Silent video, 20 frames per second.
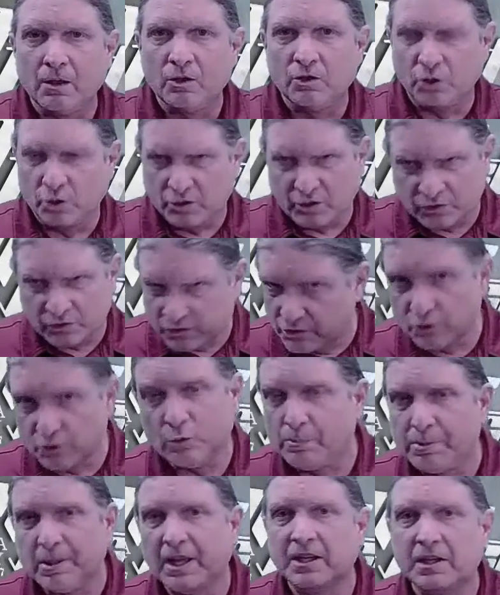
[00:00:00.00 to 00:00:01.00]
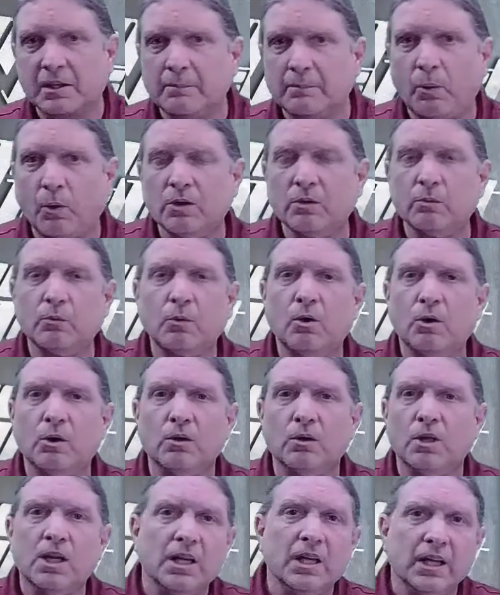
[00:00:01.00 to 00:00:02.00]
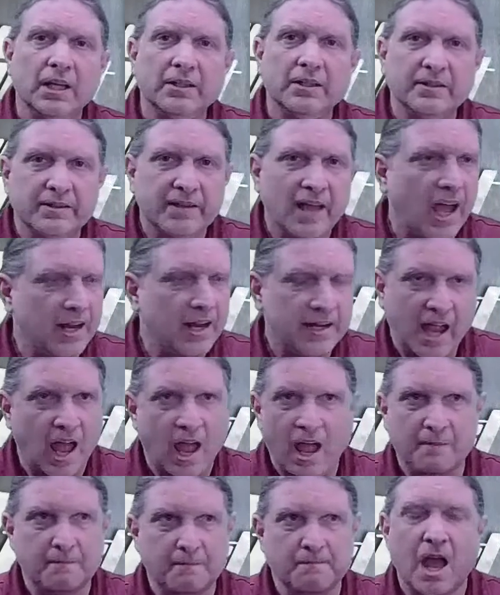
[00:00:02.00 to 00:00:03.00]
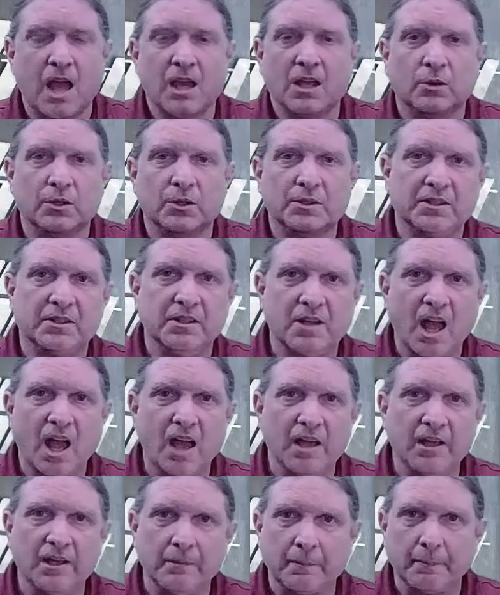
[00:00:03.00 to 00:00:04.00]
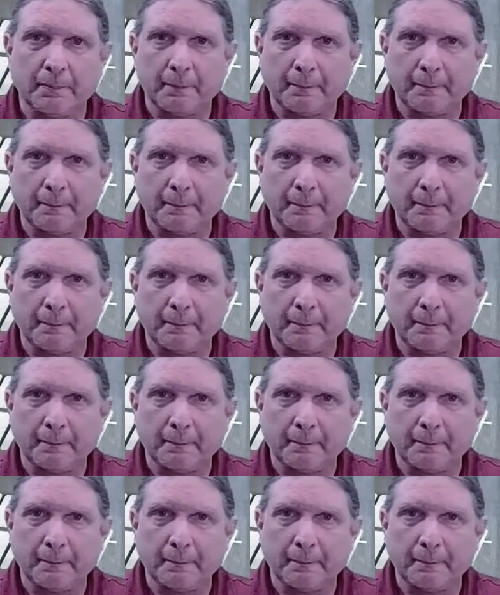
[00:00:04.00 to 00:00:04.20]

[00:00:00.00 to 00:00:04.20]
Unions do play an important role in society. I am not going to deny it.